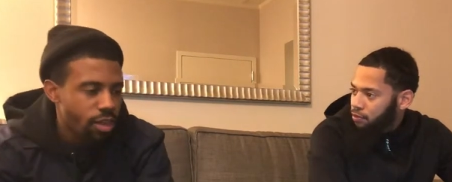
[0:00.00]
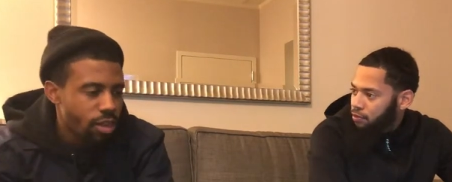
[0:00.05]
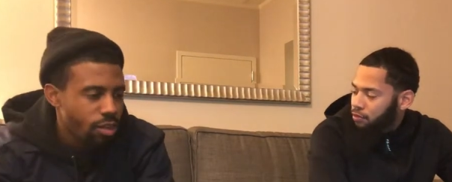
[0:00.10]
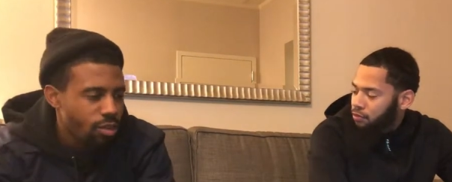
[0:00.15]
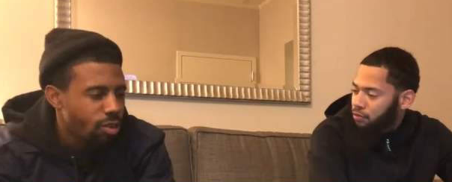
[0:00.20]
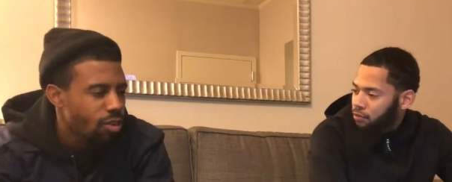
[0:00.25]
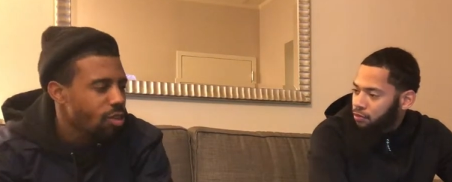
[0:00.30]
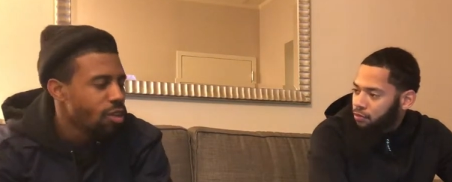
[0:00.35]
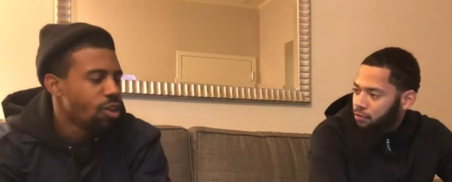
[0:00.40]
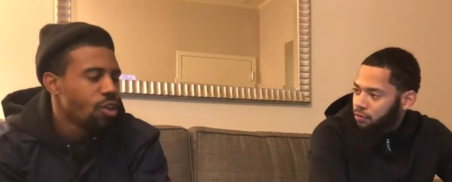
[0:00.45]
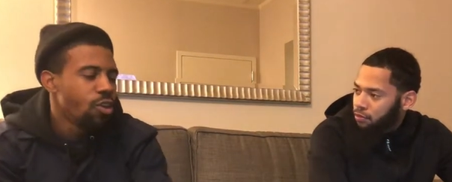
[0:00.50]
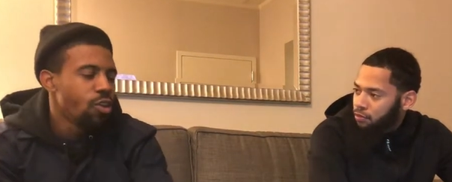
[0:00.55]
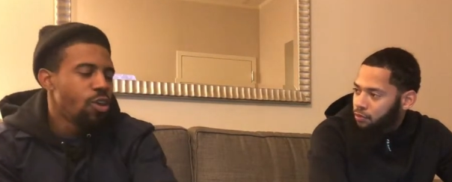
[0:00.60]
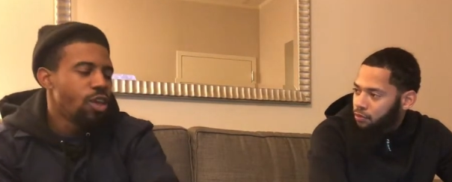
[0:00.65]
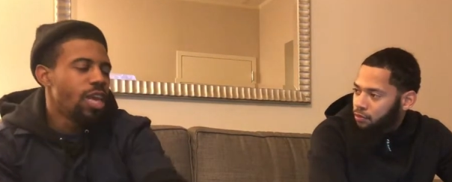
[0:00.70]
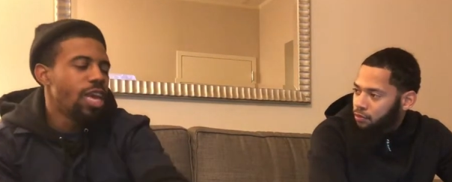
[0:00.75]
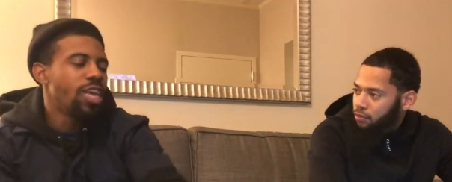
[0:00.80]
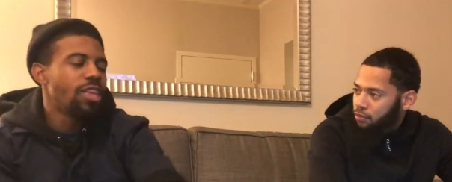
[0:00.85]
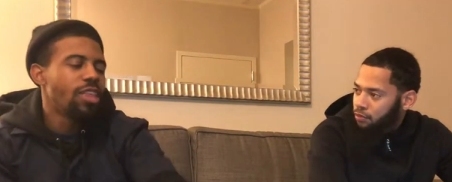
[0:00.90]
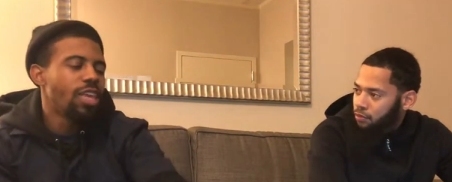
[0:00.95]
Speaker 1: You know,
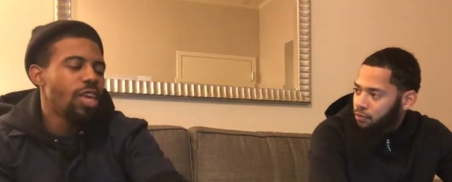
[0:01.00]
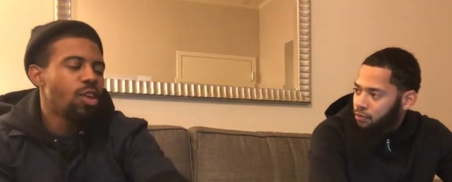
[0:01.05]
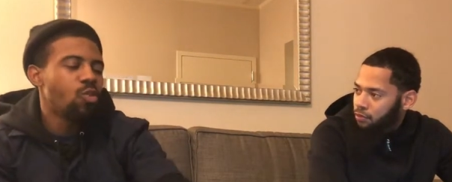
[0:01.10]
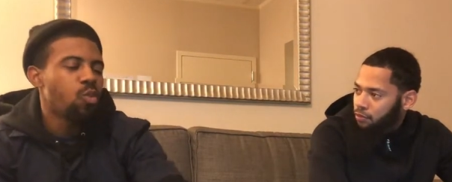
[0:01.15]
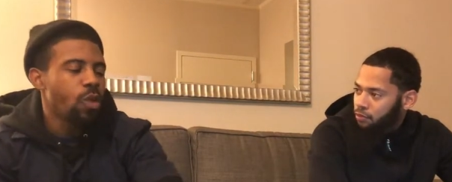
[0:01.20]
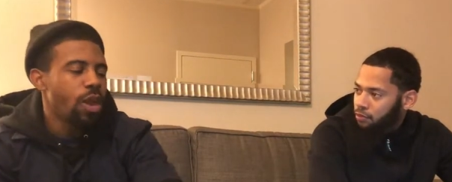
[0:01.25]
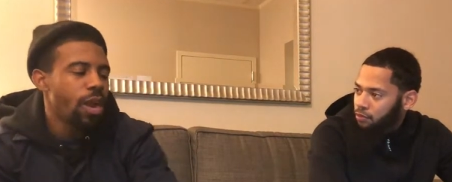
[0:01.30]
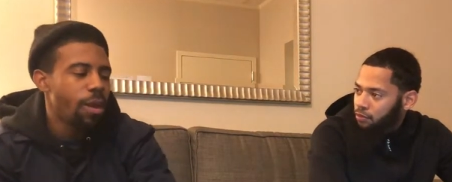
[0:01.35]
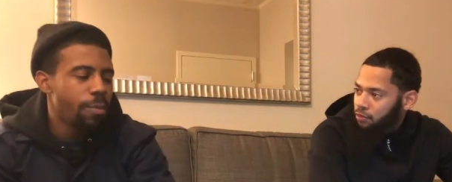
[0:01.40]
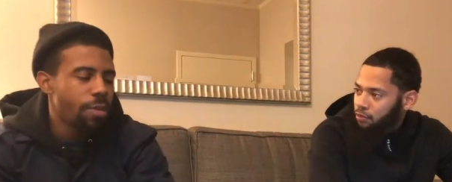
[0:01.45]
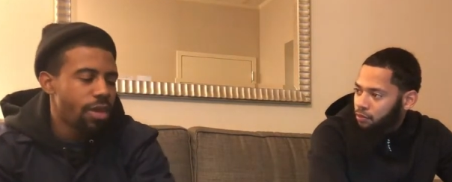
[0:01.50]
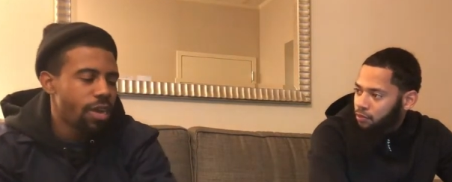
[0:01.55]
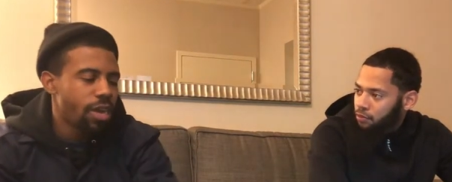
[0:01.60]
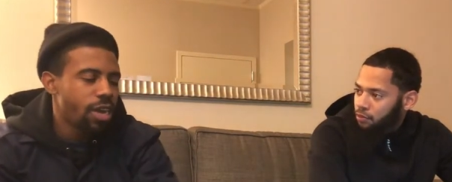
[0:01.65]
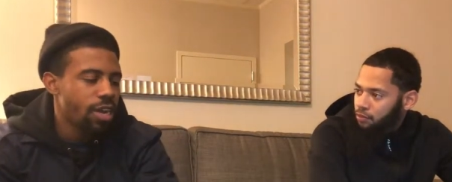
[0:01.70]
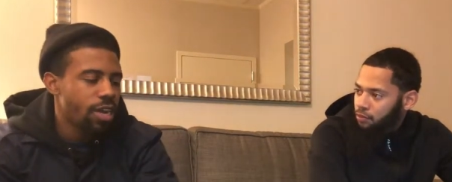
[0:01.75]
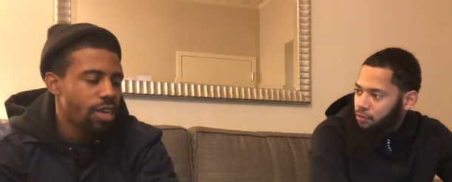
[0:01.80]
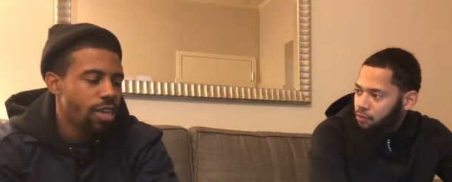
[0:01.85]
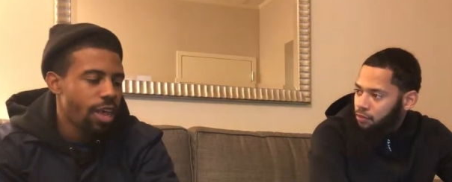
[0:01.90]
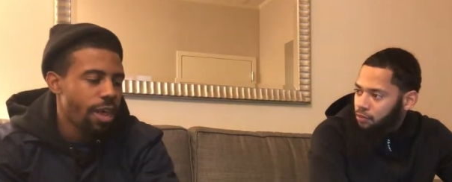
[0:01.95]
it's it's weird
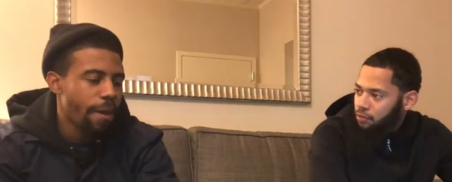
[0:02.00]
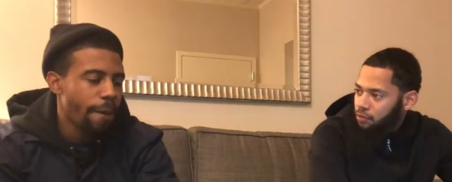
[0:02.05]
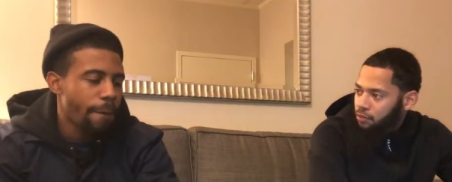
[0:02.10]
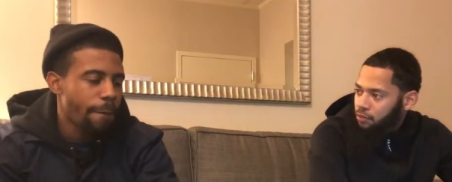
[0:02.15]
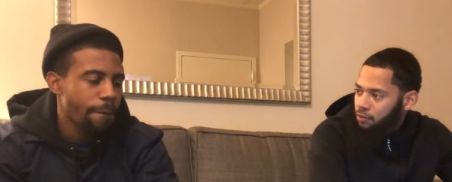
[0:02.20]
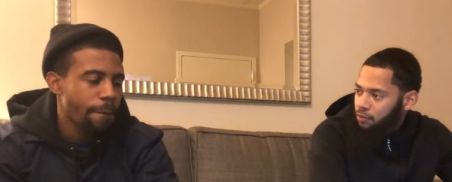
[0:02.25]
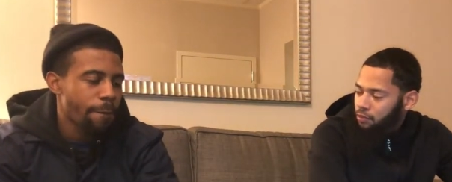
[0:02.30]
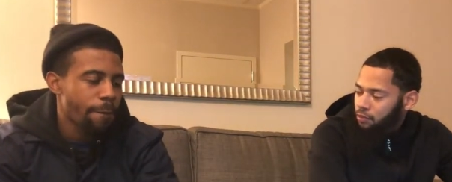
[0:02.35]
because like